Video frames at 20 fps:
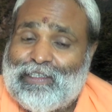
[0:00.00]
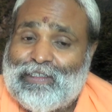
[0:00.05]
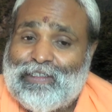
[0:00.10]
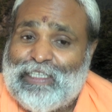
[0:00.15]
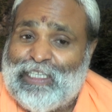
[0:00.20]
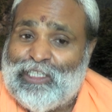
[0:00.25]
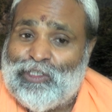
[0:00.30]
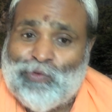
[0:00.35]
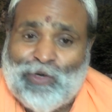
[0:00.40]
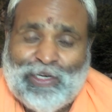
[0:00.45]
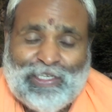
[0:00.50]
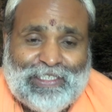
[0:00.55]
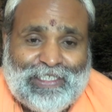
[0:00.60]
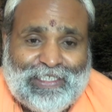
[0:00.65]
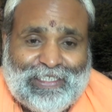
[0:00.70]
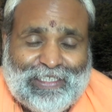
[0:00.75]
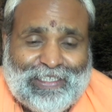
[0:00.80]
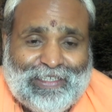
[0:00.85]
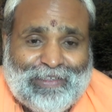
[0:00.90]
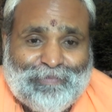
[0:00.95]

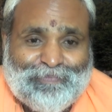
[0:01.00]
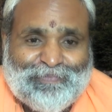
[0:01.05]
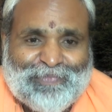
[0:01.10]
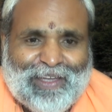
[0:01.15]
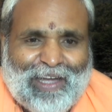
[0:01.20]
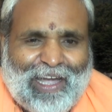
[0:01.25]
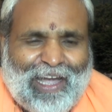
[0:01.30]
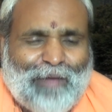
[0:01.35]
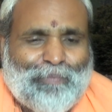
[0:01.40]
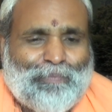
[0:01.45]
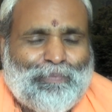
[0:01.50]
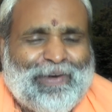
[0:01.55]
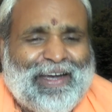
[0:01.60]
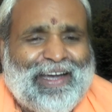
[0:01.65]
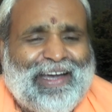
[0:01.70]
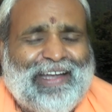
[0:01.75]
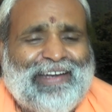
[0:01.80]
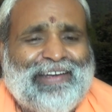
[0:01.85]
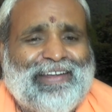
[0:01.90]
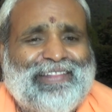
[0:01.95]
university,
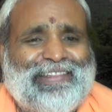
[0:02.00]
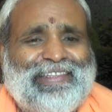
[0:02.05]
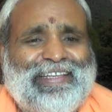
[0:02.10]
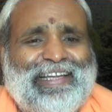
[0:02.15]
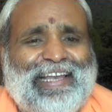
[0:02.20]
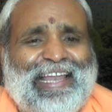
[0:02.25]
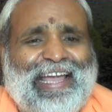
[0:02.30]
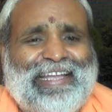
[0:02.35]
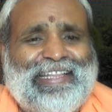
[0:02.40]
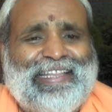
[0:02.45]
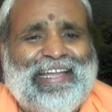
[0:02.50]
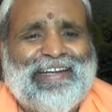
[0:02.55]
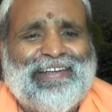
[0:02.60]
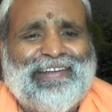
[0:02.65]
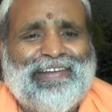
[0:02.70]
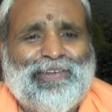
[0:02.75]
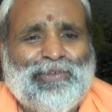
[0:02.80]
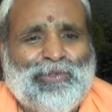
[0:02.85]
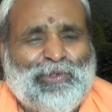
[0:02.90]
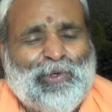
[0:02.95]
appa, nothing like that.
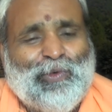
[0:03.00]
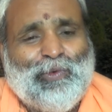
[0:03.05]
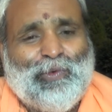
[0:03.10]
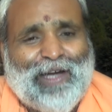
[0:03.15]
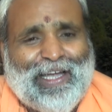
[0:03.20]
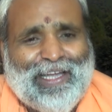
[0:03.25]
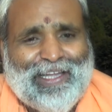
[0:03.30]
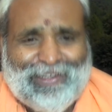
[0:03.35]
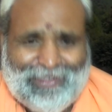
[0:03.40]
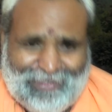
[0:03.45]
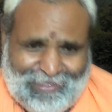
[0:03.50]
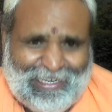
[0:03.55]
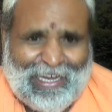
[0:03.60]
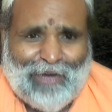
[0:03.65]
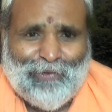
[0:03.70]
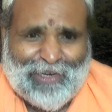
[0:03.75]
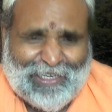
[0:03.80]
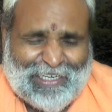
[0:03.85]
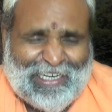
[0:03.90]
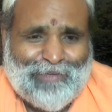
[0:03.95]
Do you know why? In
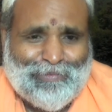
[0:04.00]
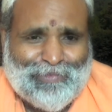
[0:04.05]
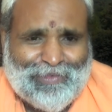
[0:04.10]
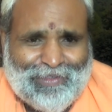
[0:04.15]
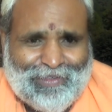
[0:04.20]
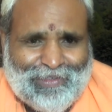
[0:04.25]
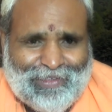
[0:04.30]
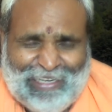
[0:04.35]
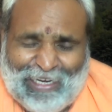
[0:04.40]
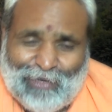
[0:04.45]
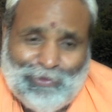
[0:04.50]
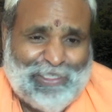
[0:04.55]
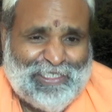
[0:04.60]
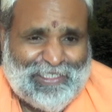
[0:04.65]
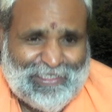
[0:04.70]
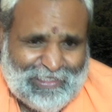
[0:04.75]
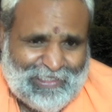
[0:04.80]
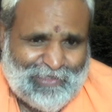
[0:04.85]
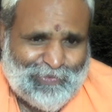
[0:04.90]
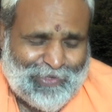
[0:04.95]
our time,
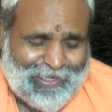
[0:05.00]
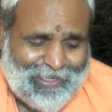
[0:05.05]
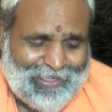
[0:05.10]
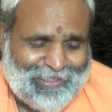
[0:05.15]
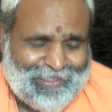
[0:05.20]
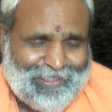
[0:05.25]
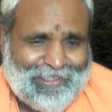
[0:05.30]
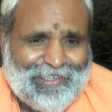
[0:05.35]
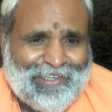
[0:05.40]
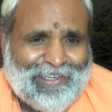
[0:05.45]
nowadays it's different.